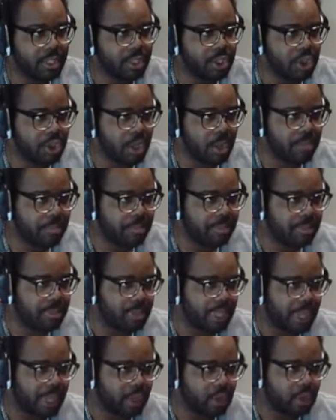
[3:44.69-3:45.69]
jump,
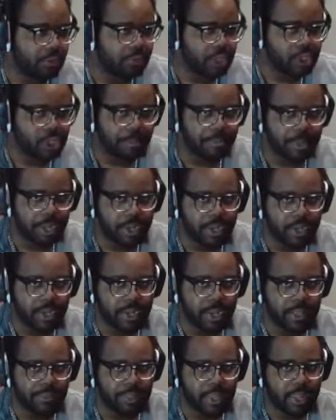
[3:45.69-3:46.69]
let go of the jump
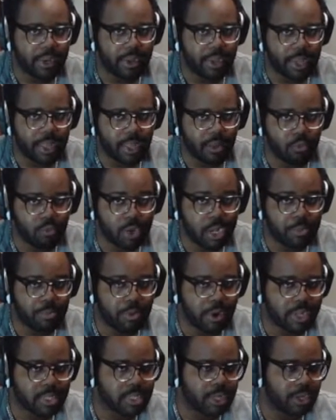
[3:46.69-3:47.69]
button, and then
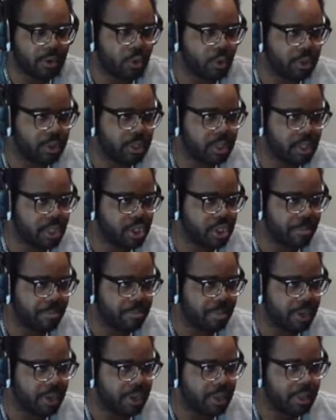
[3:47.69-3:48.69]
re-press and hold the jump
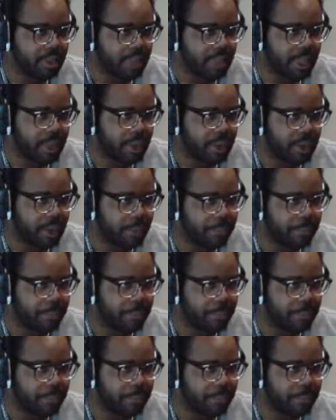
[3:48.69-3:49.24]
button, then